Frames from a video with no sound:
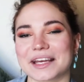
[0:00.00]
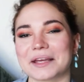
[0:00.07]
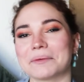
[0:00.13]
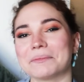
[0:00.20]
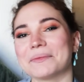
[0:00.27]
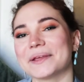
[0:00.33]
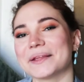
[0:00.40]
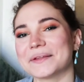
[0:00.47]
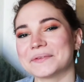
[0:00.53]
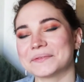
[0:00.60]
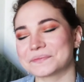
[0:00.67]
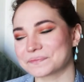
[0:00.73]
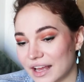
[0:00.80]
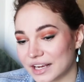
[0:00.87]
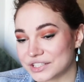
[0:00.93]
I
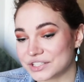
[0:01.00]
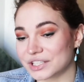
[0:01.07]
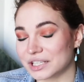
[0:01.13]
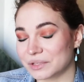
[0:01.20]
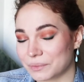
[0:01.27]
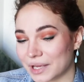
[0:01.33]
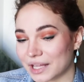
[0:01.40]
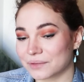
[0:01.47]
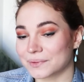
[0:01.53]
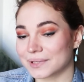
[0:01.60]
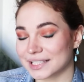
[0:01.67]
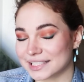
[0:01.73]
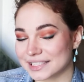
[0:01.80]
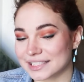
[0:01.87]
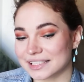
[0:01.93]
mean, actually we can
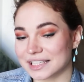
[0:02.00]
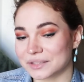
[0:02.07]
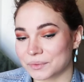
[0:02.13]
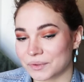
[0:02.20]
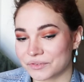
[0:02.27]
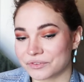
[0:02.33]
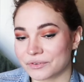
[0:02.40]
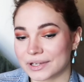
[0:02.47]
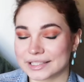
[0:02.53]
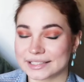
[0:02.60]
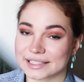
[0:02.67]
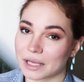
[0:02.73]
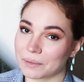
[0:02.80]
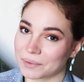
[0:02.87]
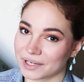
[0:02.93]
really see it with what
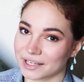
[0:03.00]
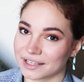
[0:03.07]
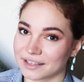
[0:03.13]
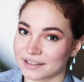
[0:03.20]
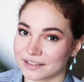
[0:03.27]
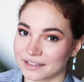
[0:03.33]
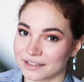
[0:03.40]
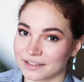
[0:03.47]
is happening